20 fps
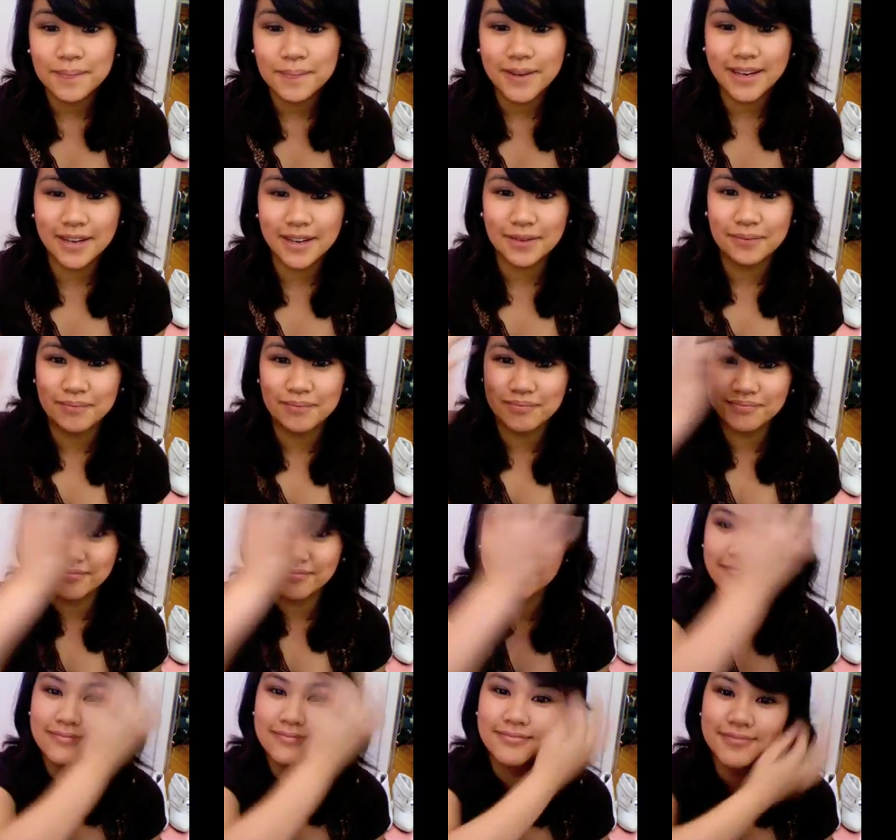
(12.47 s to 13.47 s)
But, um,
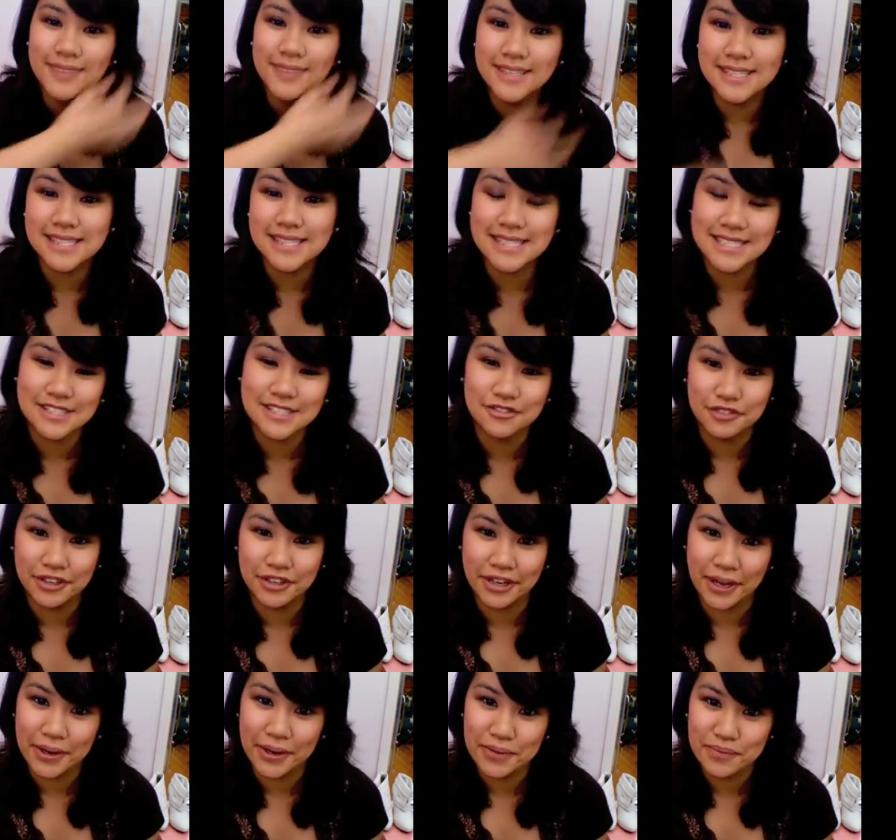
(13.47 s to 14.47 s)
this is a
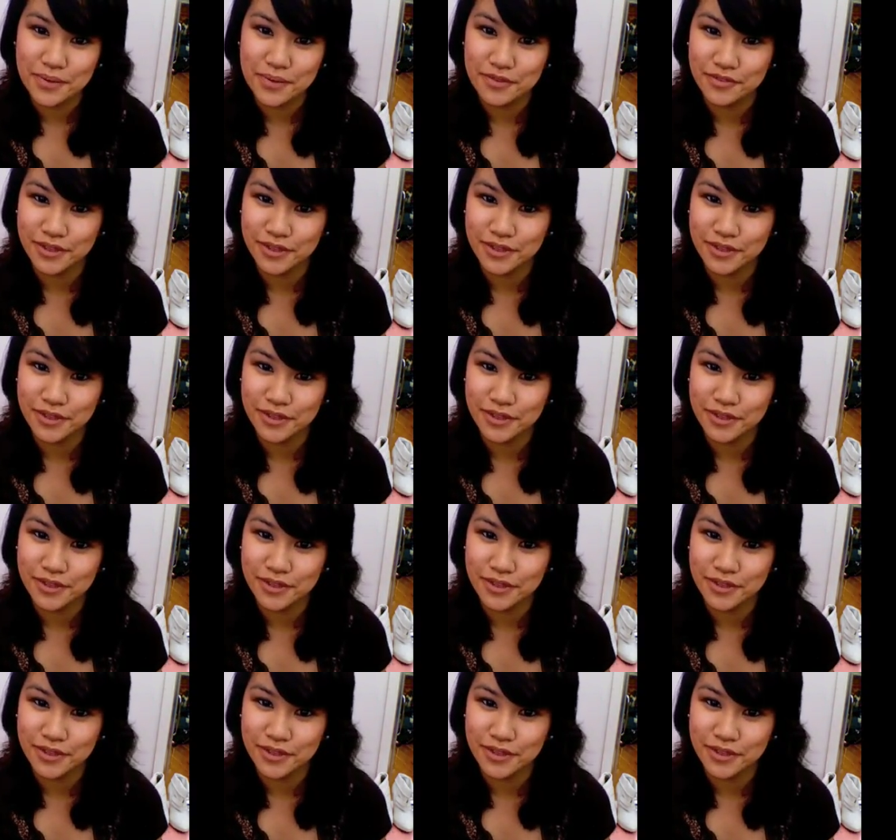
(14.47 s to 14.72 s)
different kind of